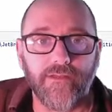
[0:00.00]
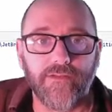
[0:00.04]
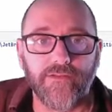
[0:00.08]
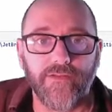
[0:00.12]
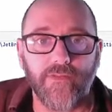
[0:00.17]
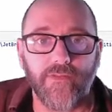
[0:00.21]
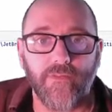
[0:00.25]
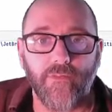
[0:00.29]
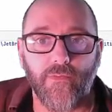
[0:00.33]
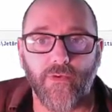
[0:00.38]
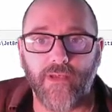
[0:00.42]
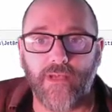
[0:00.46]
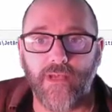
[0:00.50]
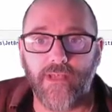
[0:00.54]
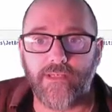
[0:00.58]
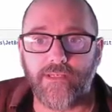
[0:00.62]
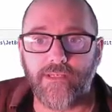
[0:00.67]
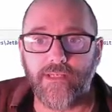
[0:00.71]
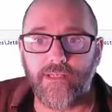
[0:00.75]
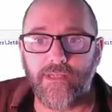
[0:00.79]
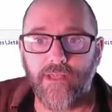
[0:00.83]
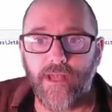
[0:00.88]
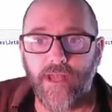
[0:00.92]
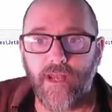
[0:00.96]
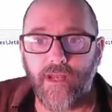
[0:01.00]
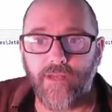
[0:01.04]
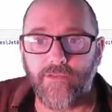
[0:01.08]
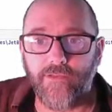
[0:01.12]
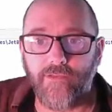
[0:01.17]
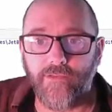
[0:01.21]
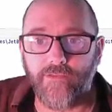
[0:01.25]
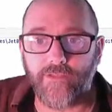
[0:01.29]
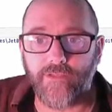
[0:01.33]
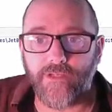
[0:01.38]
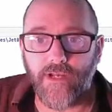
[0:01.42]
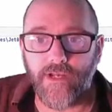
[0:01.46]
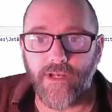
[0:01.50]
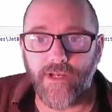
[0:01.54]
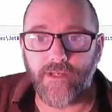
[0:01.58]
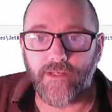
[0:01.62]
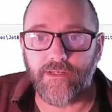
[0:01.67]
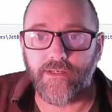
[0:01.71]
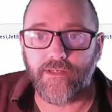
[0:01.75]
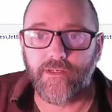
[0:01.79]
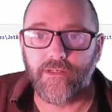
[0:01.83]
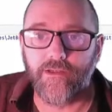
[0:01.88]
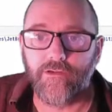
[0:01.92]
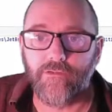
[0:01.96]
So that when I did other
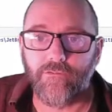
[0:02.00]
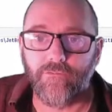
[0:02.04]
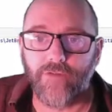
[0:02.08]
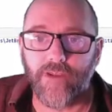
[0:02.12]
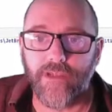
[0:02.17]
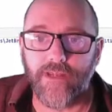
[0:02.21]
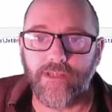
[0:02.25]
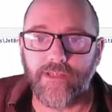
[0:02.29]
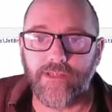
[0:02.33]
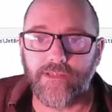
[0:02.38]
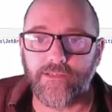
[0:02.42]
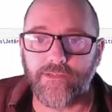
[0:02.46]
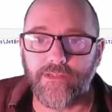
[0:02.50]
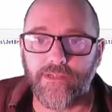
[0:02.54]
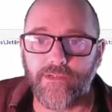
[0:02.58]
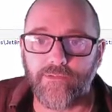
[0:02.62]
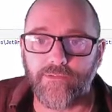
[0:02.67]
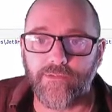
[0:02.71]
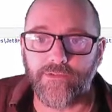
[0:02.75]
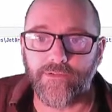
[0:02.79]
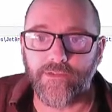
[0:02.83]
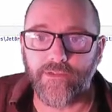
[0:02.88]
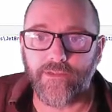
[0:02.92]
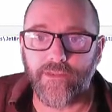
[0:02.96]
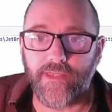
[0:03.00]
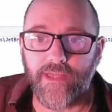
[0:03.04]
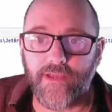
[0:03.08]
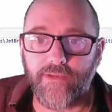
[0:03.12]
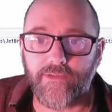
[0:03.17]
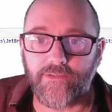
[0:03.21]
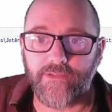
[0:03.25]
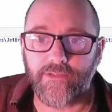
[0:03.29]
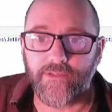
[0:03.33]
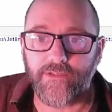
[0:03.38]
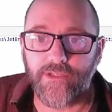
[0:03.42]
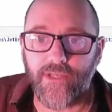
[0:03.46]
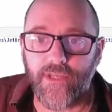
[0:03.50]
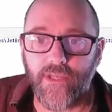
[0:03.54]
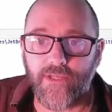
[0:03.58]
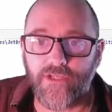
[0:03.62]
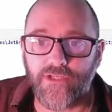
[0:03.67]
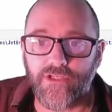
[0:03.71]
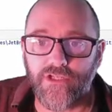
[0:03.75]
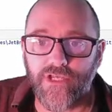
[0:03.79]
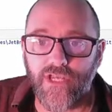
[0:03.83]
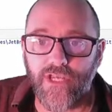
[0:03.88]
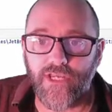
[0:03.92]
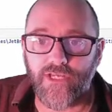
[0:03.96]
dot radius equals 1,000, I
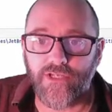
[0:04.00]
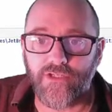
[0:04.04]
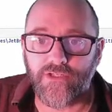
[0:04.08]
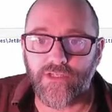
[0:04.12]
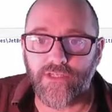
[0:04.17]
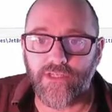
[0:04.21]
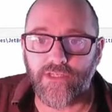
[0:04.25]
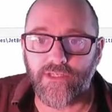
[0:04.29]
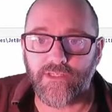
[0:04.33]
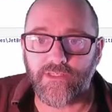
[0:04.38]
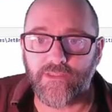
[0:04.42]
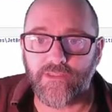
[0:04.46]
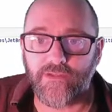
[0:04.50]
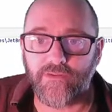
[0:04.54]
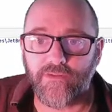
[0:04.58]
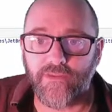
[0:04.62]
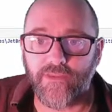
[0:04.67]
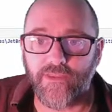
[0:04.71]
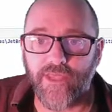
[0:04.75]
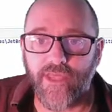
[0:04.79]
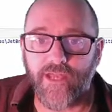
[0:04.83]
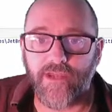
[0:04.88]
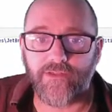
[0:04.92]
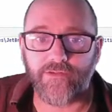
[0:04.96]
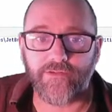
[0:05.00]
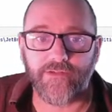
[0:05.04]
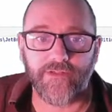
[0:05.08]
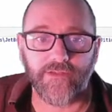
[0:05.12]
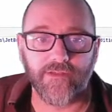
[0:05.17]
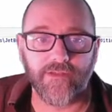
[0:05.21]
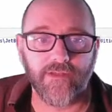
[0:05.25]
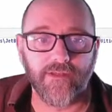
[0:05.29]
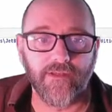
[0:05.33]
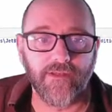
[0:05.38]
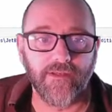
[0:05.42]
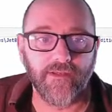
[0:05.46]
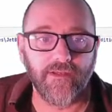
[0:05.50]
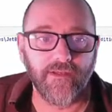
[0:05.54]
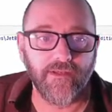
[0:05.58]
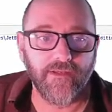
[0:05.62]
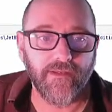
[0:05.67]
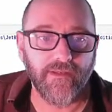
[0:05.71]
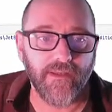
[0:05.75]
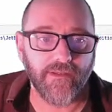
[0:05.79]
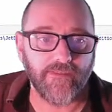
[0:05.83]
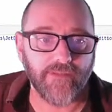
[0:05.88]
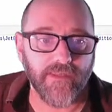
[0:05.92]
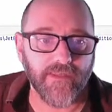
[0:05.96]
changed this to 1,000.
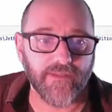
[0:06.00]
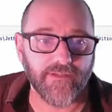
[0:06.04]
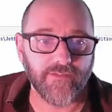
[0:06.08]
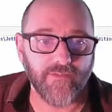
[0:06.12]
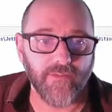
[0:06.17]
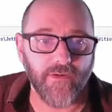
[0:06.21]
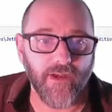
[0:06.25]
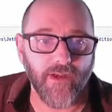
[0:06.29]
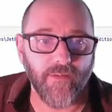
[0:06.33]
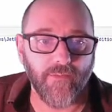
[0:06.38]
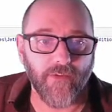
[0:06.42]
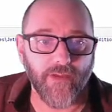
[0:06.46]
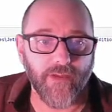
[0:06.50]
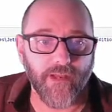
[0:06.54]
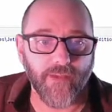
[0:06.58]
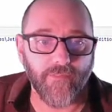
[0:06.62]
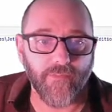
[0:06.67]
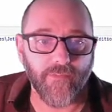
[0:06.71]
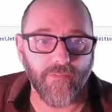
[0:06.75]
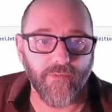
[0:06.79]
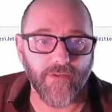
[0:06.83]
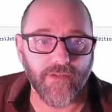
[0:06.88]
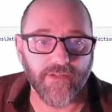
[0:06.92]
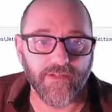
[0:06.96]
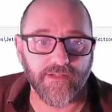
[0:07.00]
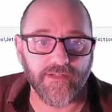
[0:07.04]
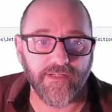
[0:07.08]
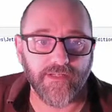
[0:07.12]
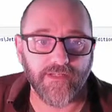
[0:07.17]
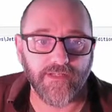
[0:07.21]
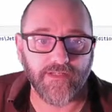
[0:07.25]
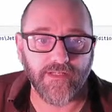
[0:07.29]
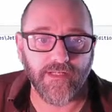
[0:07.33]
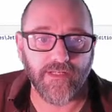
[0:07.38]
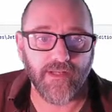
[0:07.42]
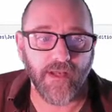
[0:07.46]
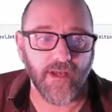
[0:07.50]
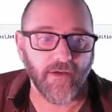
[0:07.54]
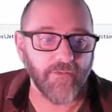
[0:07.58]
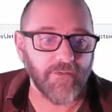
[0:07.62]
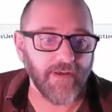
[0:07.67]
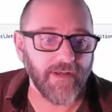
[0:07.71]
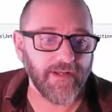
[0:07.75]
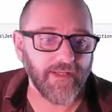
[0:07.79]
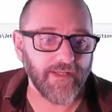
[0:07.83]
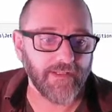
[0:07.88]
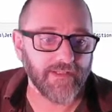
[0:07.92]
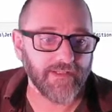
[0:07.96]
And that's why when I print d dot
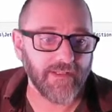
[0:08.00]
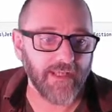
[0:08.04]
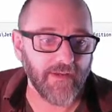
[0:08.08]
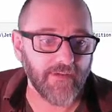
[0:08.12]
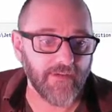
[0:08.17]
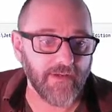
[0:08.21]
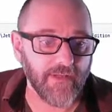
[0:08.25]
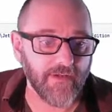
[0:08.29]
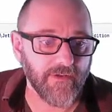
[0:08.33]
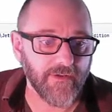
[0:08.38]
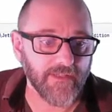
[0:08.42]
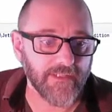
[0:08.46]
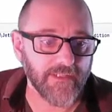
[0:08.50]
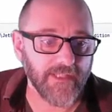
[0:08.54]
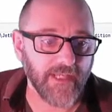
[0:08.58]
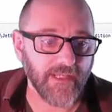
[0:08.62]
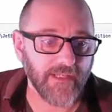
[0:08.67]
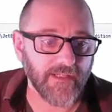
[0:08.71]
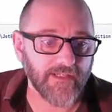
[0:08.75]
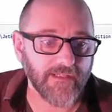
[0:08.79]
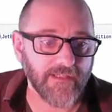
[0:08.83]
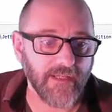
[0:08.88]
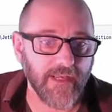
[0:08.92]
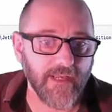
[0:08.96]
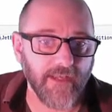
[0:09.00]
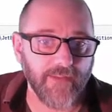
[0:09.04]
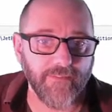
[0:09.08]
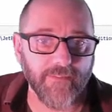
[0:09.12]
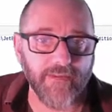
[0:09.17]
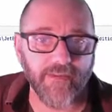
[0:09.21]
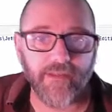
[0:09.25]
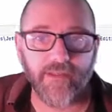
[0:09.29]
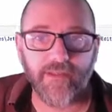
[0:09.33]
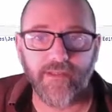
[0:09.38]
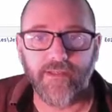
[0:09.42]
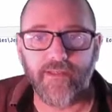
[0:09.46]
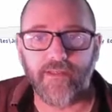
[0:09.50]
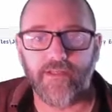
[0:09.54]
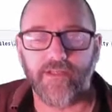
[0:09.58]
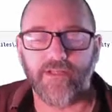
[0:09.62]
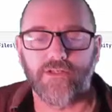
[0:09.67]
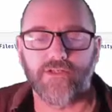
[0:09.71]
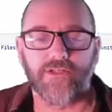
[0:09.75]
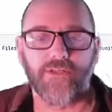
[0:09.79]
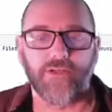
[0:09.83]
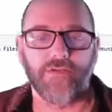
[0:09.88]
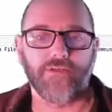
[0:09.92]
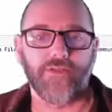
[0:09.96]
radius down here a second time,
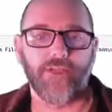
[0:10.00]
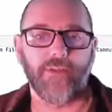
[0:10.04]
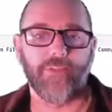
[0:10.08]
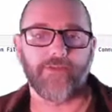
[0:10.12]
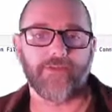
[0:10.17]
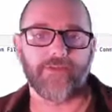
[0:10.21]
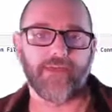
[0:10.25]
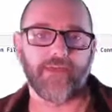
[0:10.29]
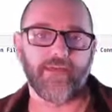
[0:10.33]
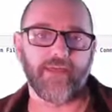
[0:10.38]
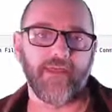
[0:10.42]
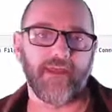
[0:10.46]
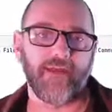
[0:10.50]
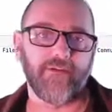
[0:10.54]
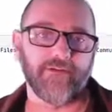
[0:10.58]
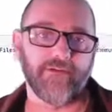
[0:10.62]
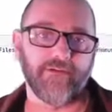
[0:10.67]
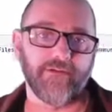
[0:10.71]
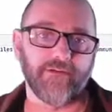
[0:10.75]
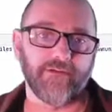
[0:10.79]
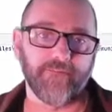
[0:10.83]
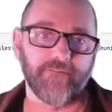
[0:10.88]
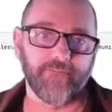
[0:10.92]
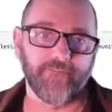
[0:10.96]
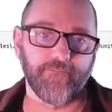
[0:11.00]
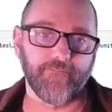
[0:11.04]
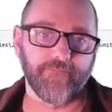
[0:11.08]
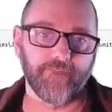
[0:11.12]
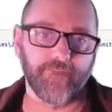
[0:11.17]
it shows up as 1,000.